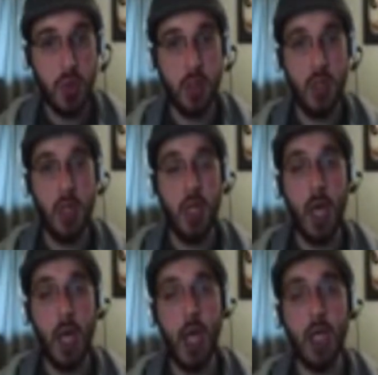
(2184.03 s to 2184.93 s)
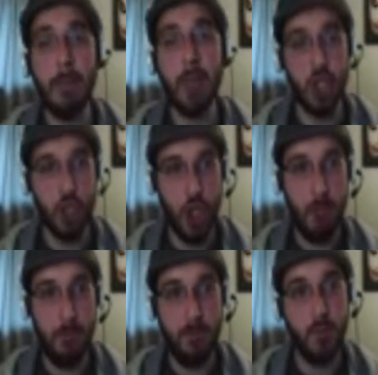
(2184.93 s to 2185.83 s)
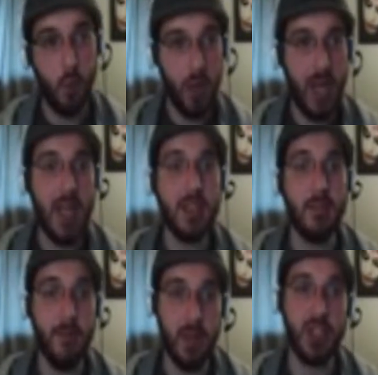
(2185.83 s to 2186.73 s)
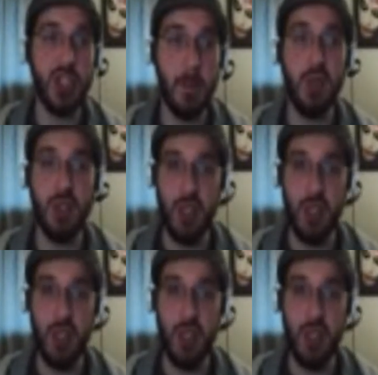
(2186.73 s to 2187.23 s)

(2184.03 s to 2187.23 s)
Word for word: and a Pidgey. Way to finish up your team.